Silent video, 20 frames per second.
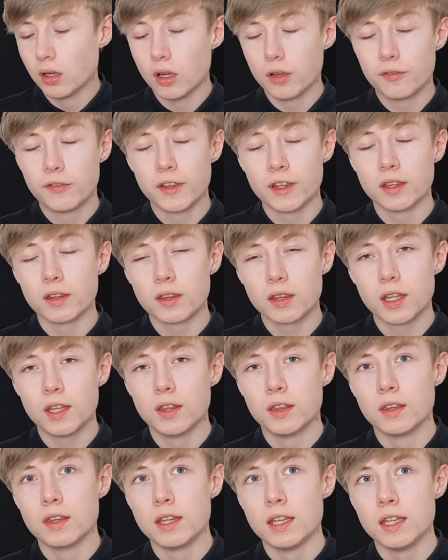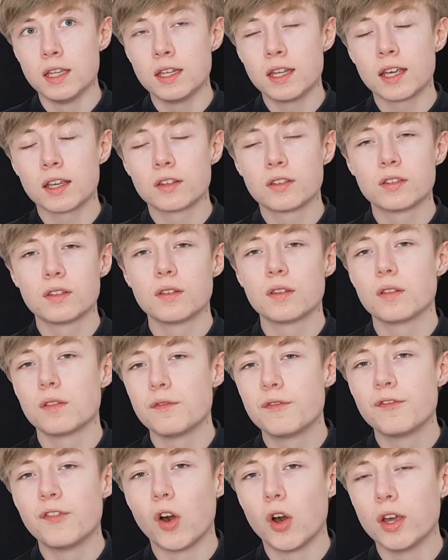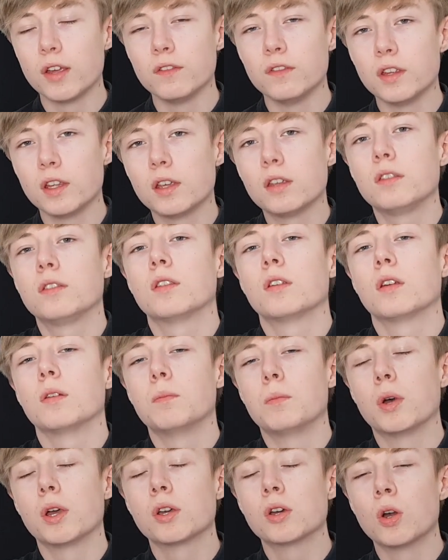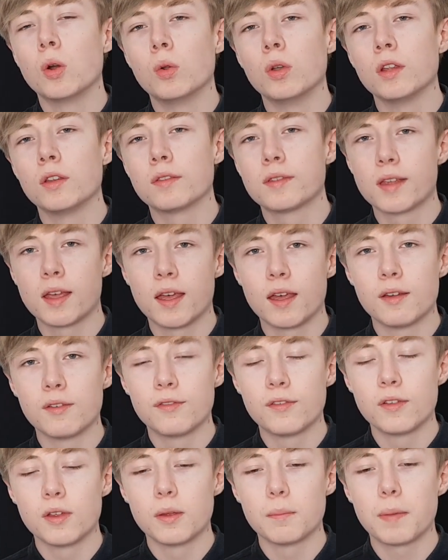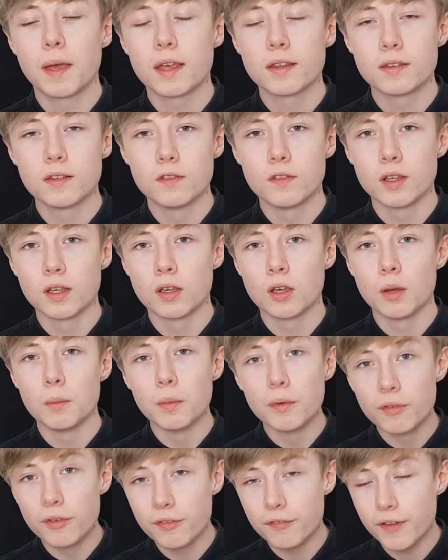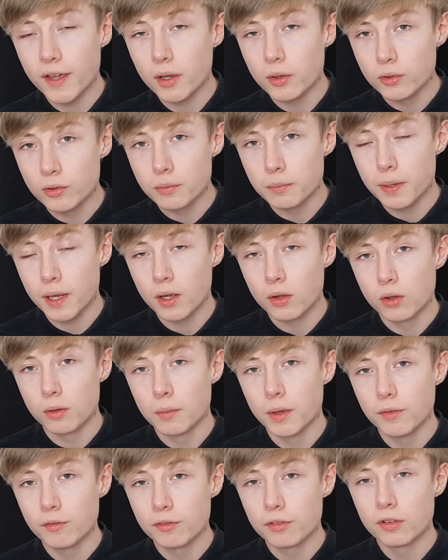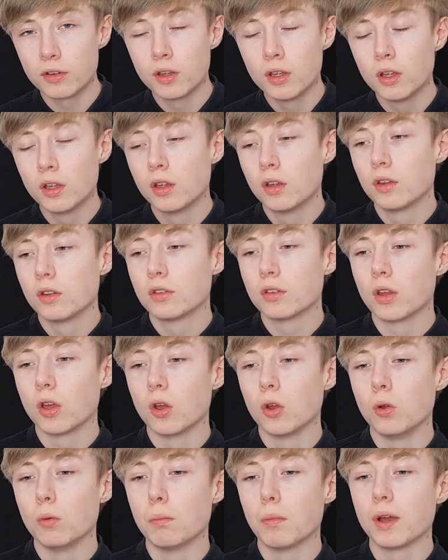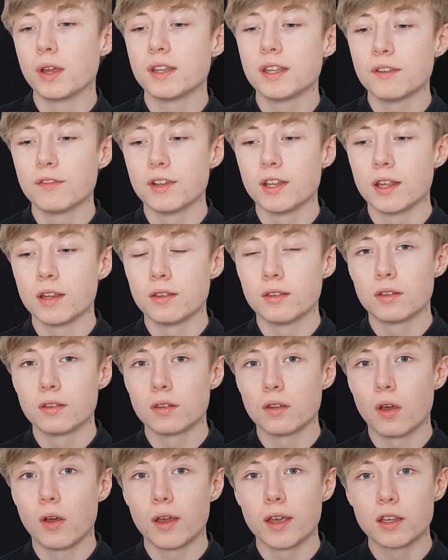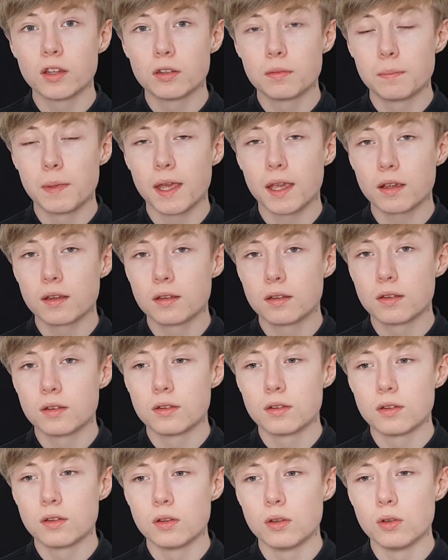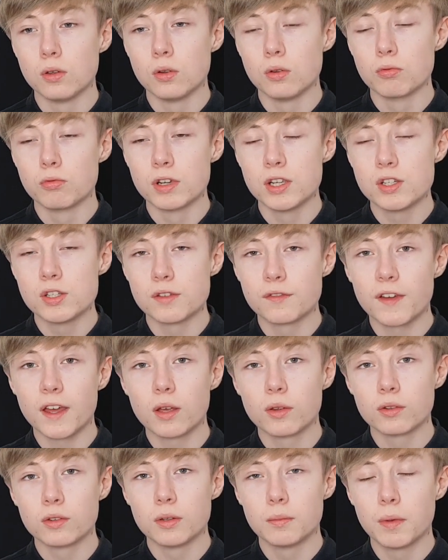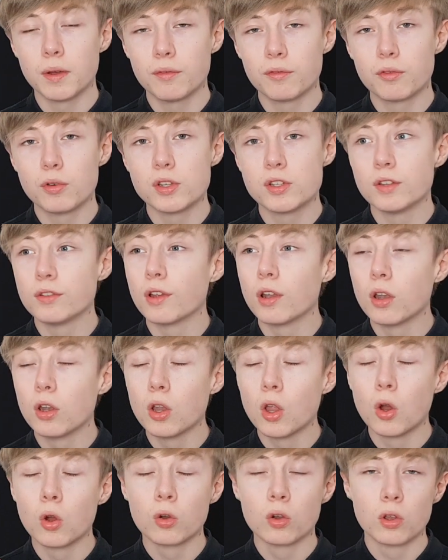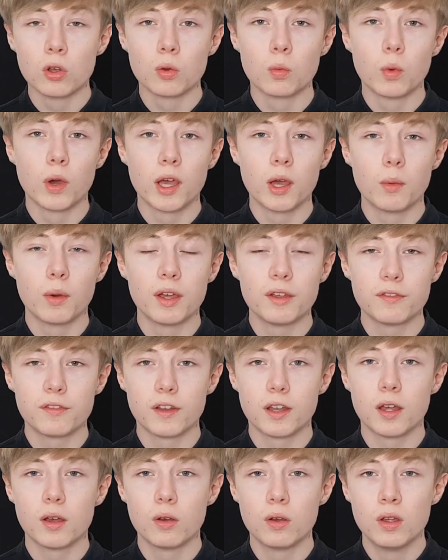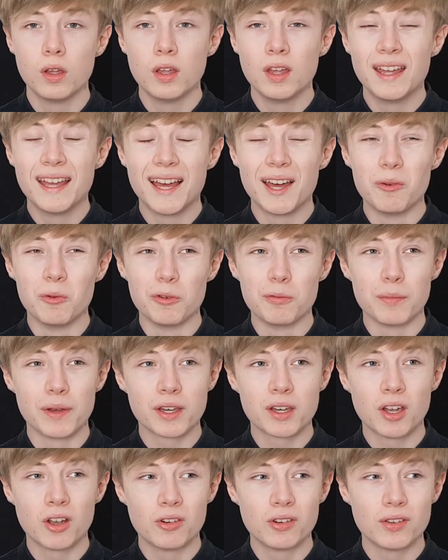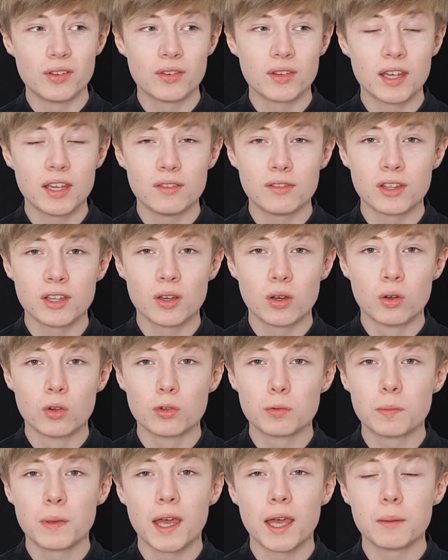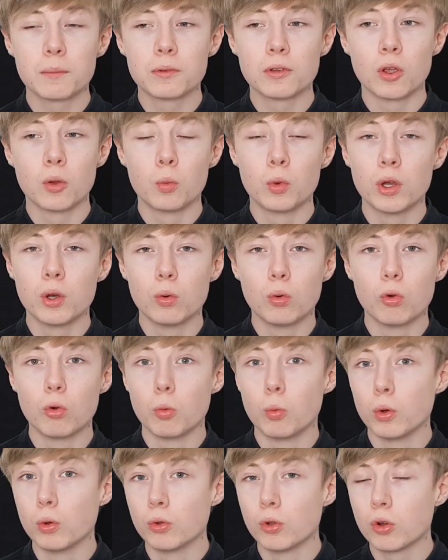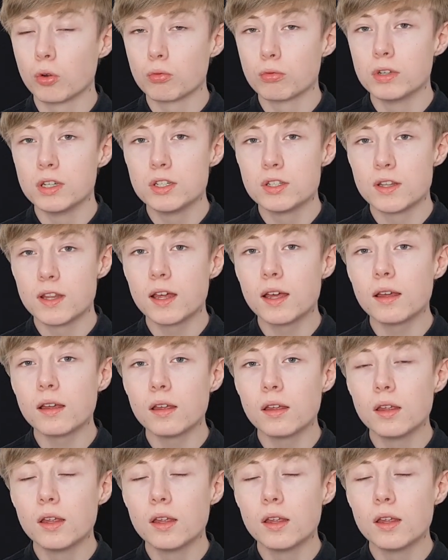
I think in the next 5 years, my goal is to have a passive income of £1,000 a month. So my dividends, I expect to reach 1,000 a month, which is a long, long way away for now. And with my current saving goals, perhaps I will or will not reach that,